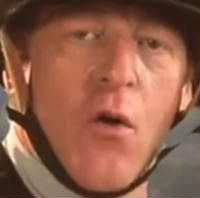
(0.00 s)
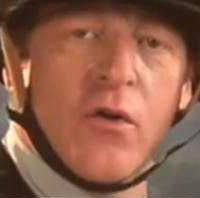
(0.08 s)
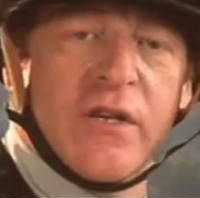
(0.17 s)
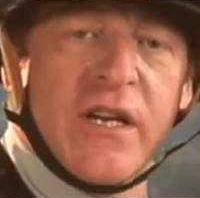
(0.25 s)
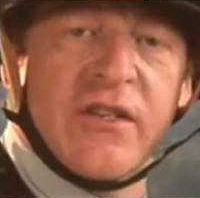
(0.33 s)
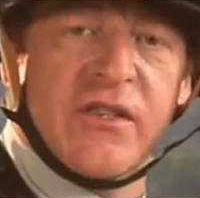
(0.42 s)

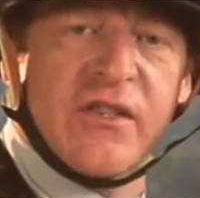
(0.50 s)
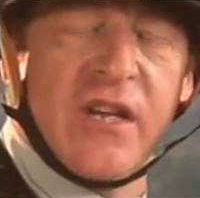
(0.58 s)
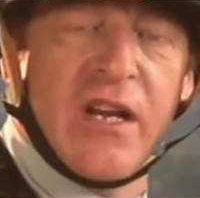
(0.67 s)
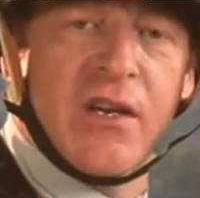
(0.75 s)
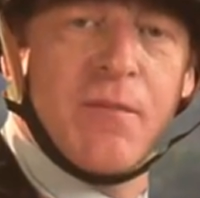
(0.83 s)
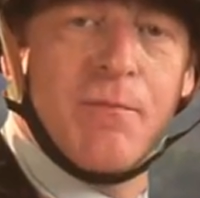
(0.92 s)
audacious
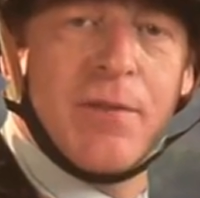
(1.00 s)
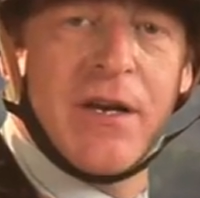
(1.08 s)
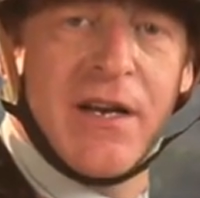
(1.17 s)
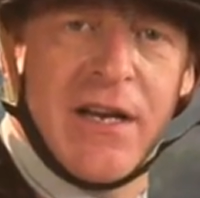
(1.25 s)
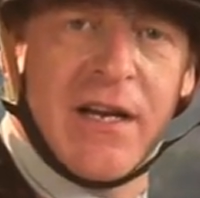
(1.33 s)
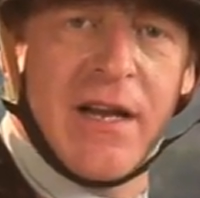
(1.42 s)
and
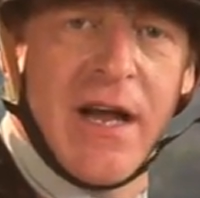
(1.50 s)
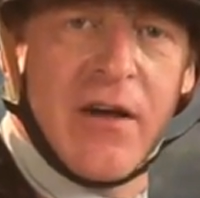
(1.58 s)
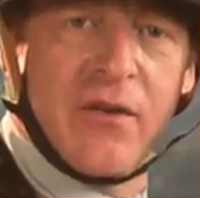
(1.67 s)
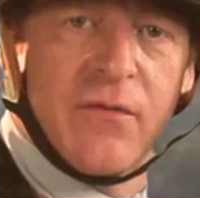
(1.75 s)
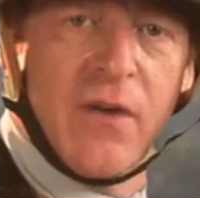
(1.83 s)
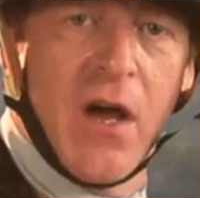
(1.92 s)
completely
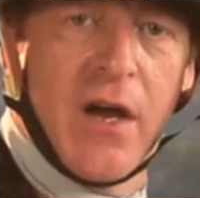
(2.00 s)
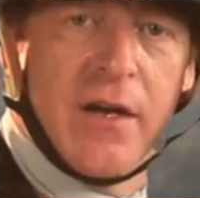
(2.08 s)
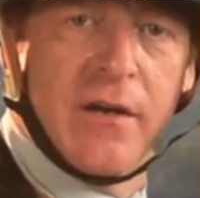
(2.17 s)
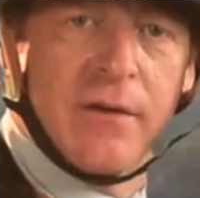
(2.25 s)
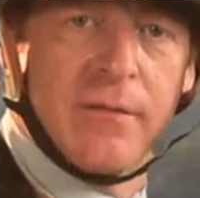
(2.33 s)
out of line.